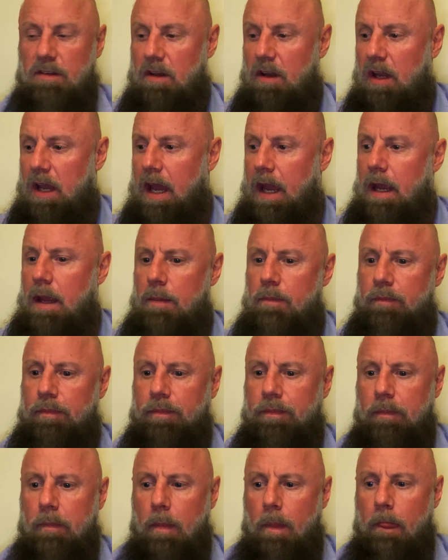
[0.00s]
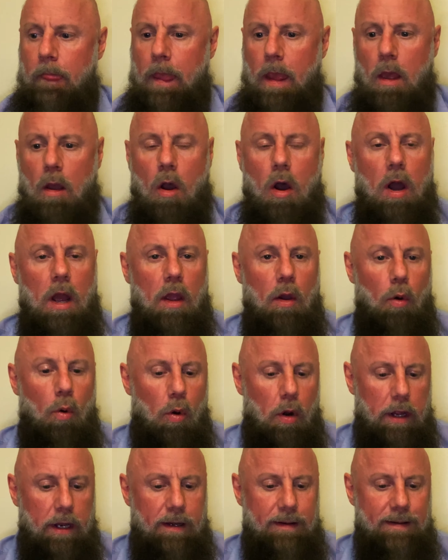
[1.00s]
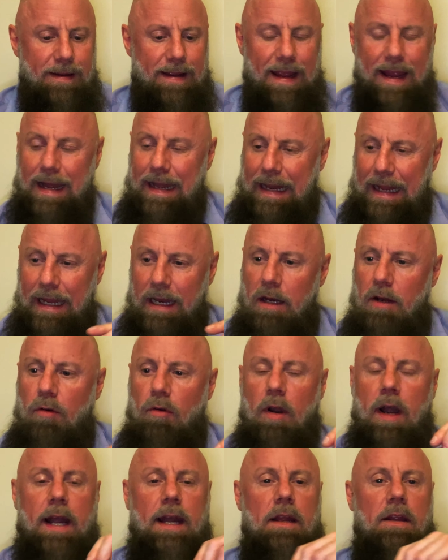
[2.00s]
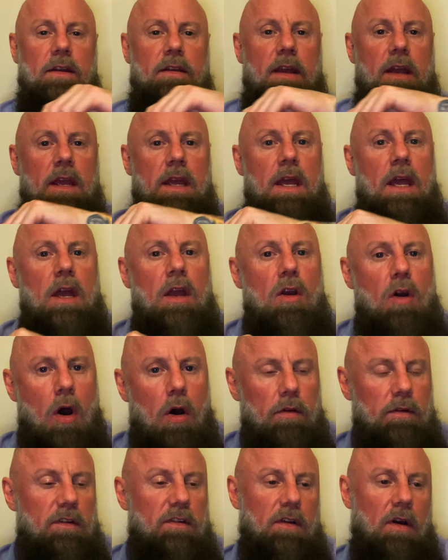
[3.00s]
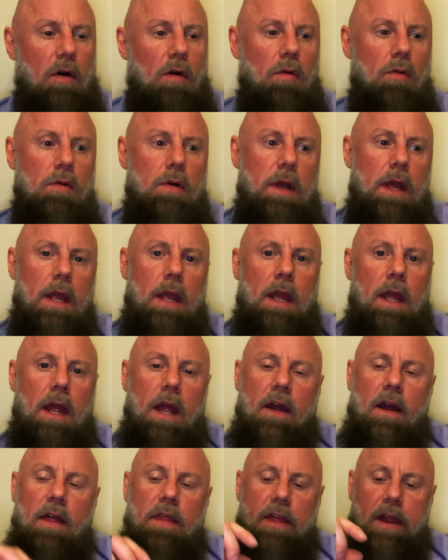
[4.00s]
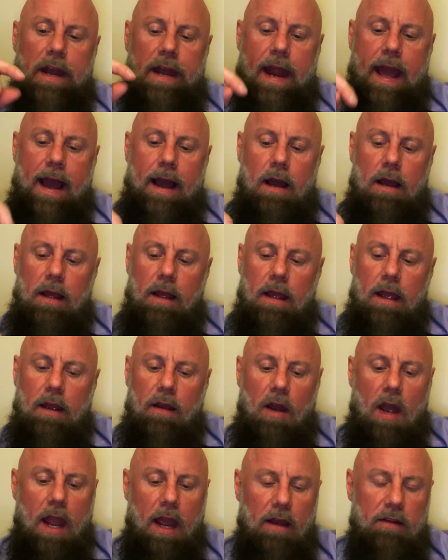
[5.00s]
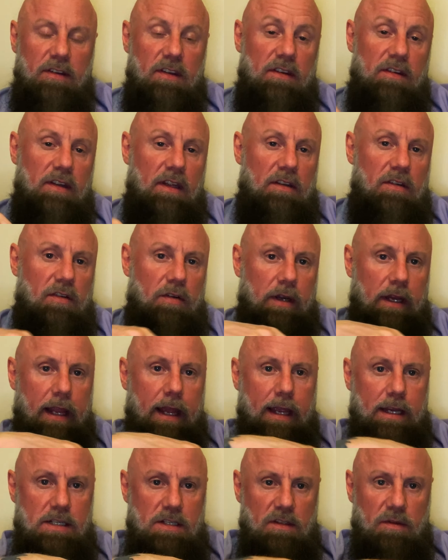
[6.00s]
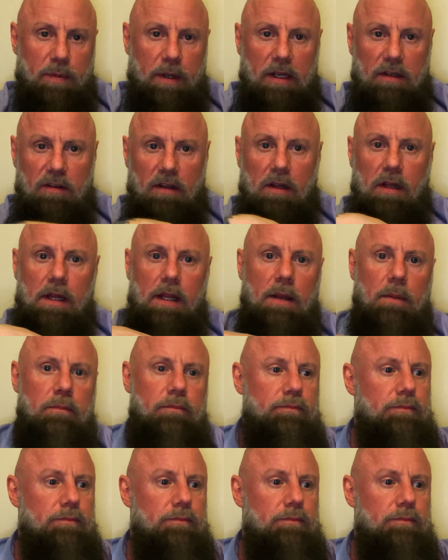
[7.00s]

okay? I ordered an integrated console that houses these 3 gauges, basically,